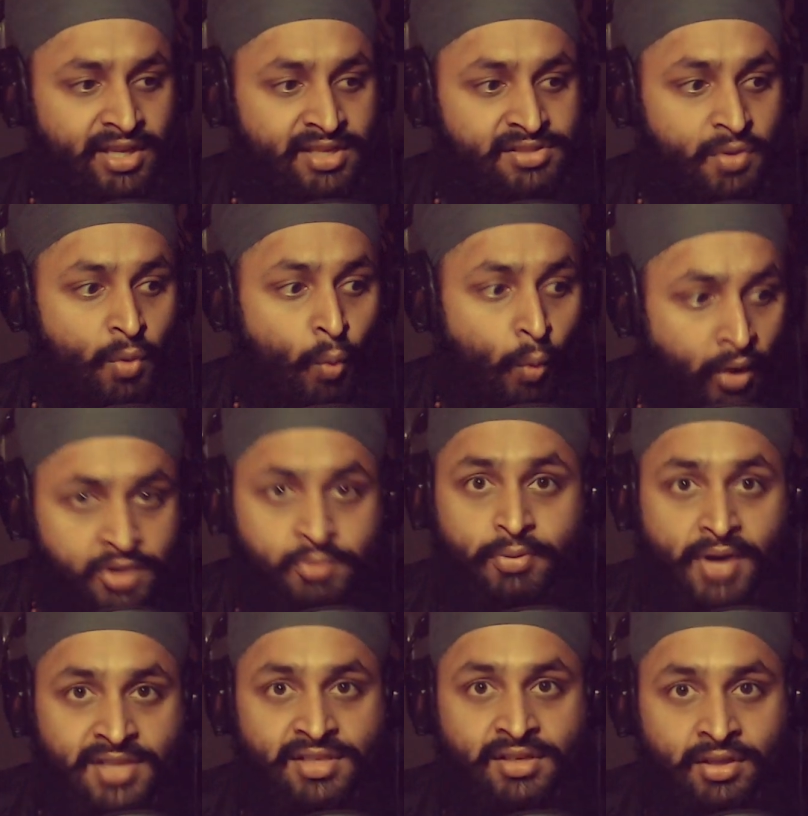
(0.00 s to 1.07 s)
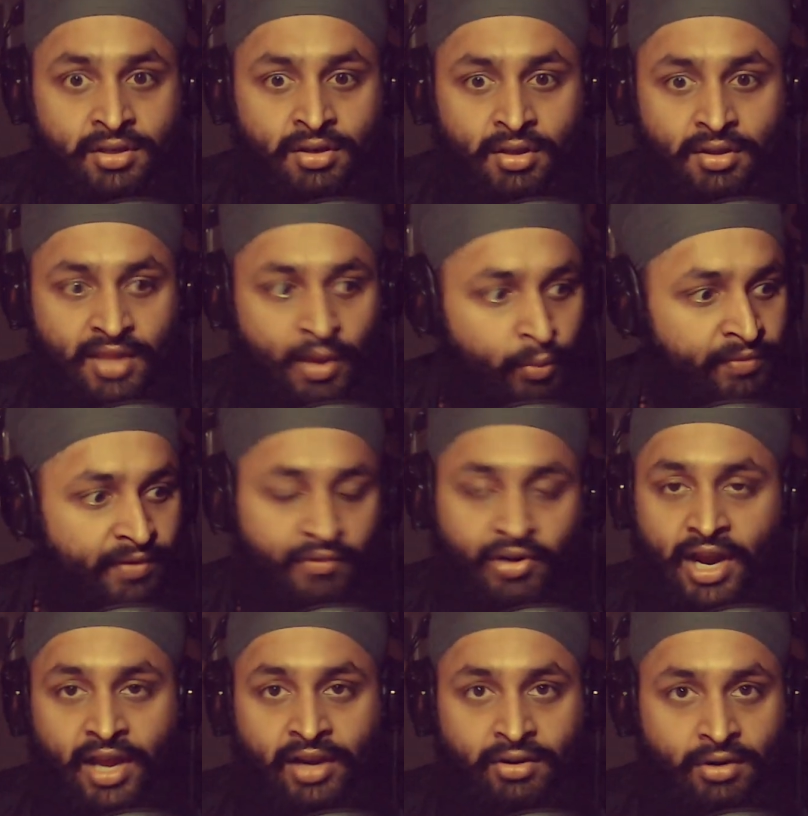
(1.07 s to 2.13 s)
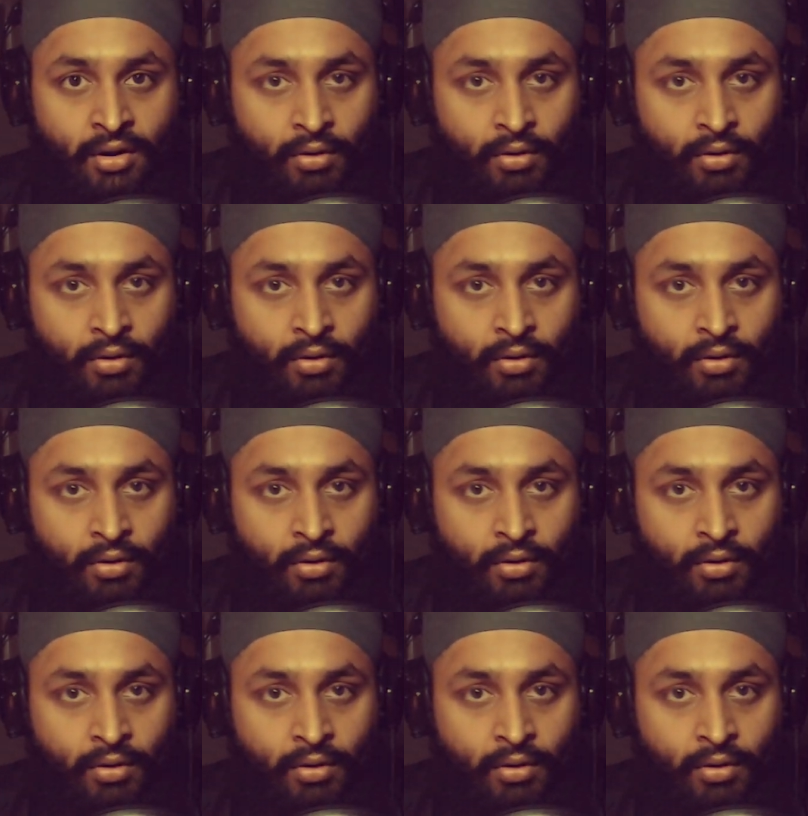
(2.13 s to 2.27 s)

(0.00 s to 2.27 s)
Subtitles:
he's the worst president that we've ever had.